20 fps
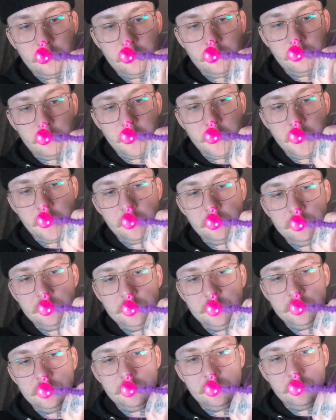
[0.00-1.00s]
My
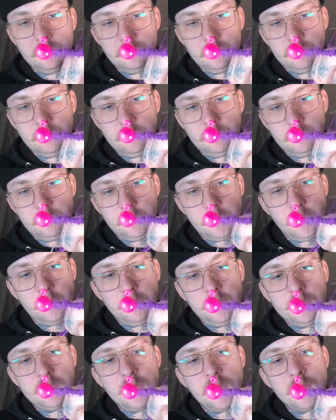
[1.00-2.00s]
house, I
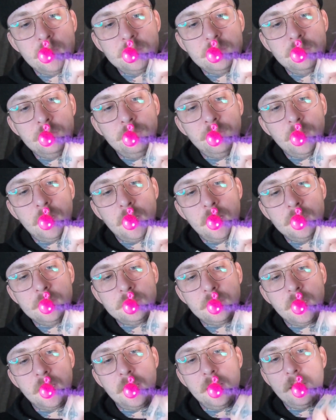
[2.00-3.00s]
only tied 2
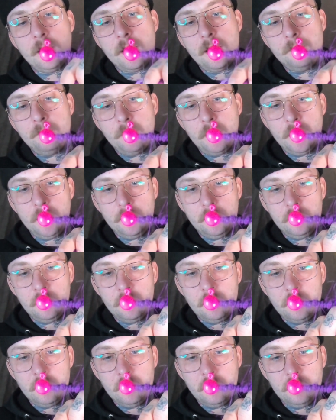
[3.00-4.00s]
flies, and I'm like,
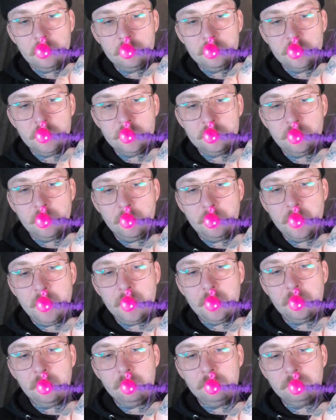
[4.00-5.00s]
just been
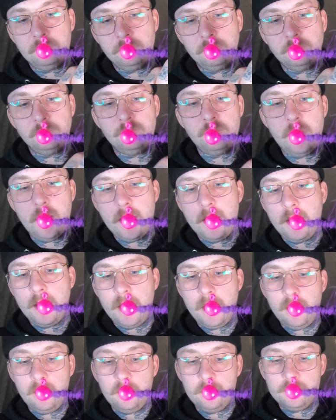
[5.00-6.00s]
picking red
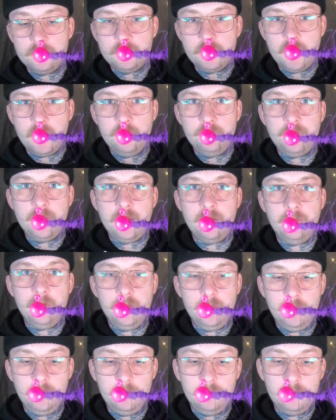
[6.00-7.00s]
hairs out of
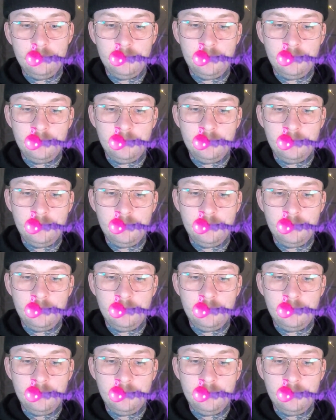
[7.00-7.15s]
everything.